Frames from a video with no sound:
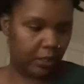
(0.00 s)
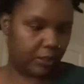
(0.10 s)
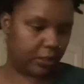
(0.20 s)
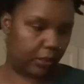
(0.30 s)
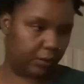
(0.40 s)

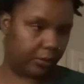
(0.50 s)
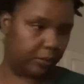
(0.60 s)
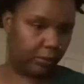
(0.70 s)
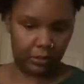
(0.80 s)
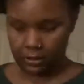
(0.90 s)
So,
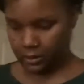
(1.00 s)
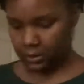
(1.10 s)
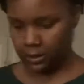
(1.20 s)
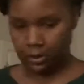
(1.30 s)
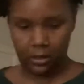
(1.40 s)

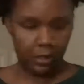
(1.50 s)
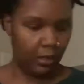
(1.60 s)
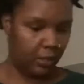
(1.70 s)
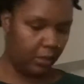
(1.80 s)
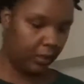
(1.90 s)

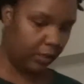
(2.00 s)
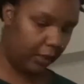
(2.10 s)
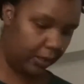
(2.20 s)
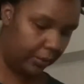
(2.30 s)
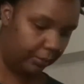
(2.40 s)
yeah.